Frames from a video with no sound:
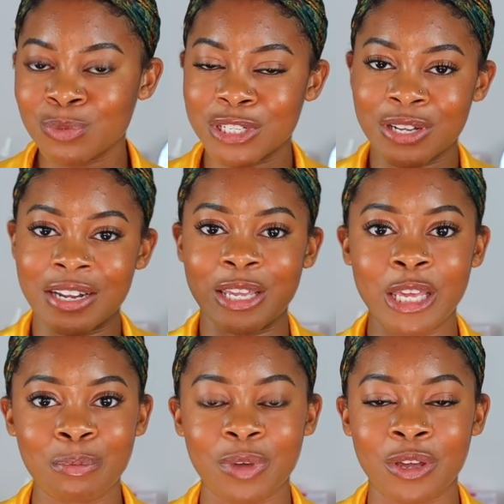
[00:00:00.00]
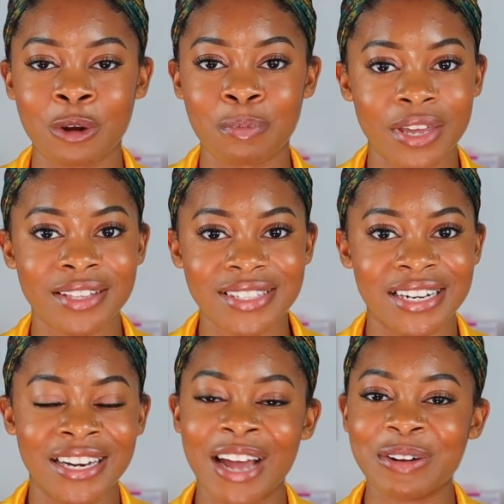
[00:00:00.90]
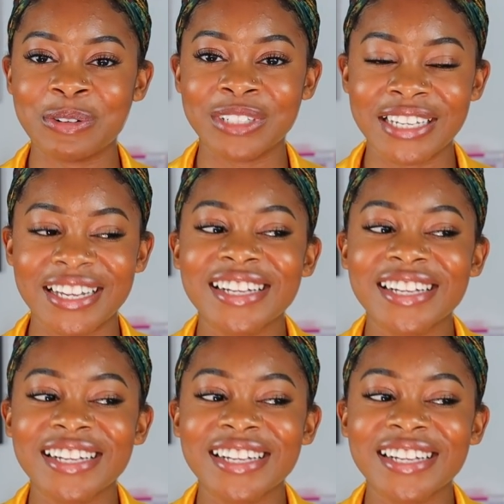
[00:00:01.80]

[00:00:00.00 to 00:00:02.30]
which is gonna keep your pits not only